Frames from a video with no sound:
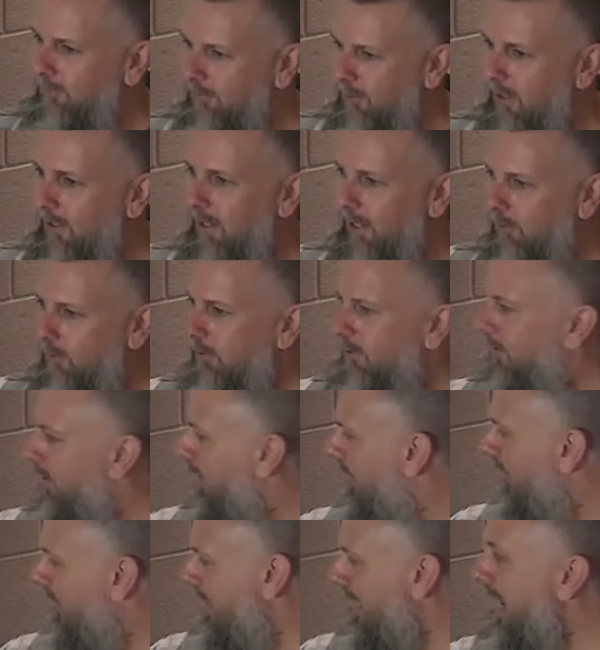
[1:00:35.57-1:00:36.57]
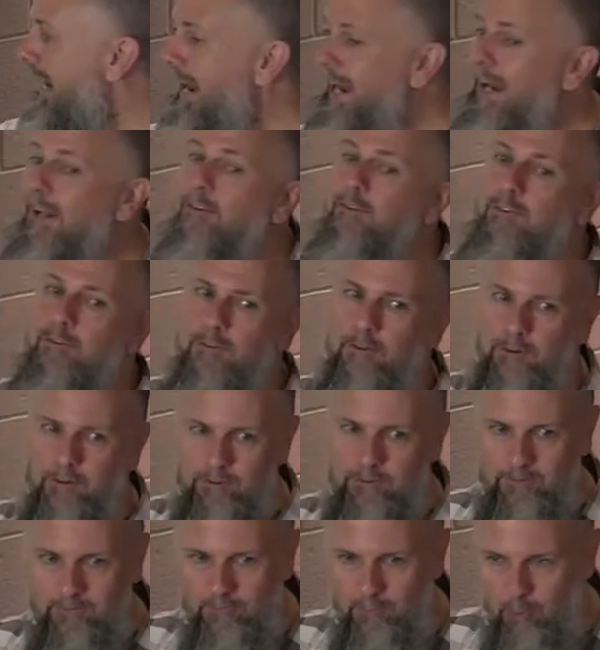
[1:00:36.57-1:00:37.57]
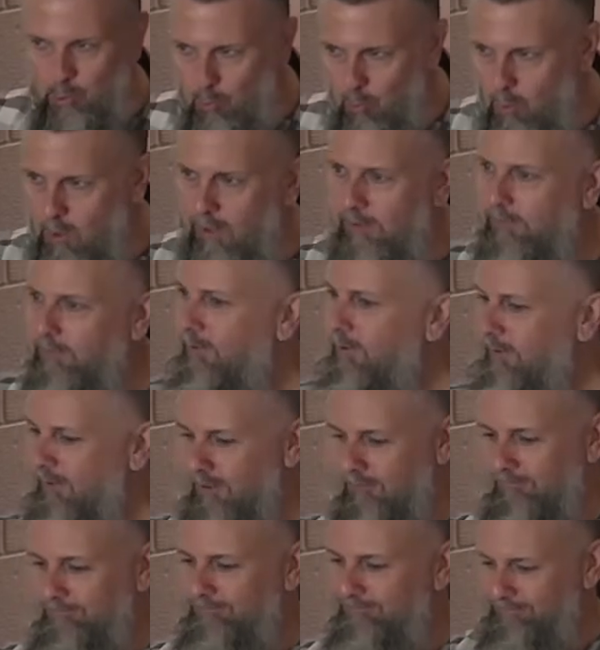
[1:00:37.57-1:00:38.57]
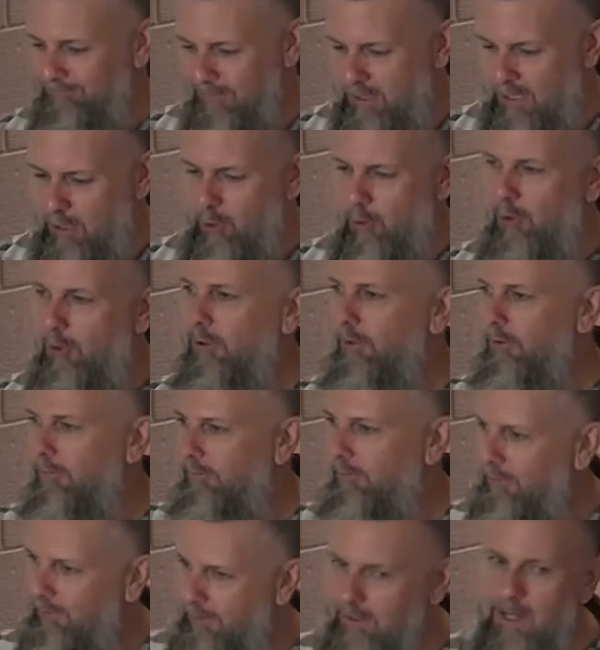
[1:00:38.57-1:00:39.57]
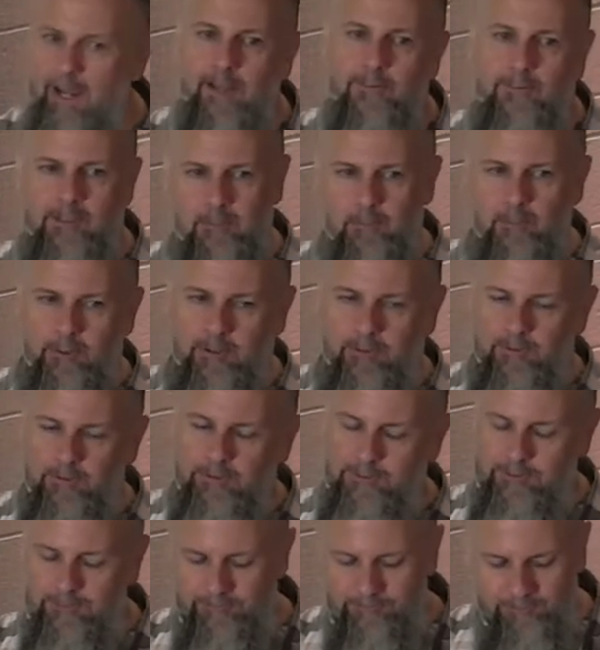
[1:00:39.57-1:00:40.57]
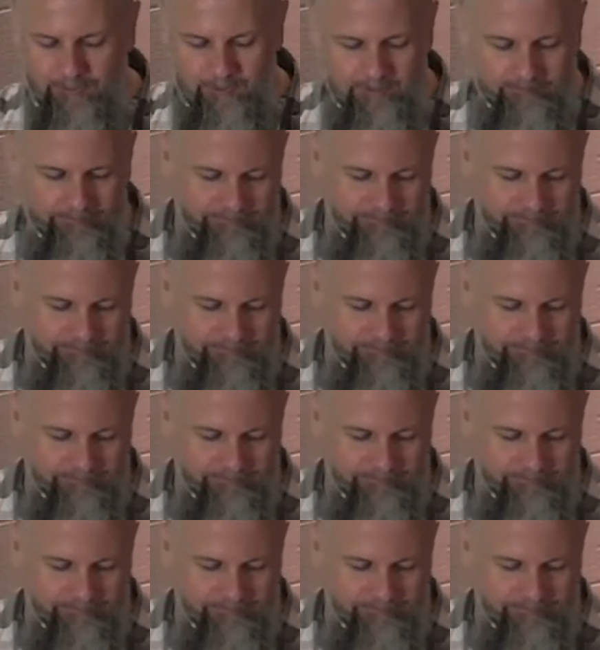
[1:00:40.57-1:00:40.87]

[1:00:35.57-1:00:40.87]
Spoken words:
And that's the answer to what the urn, the casket preaches. So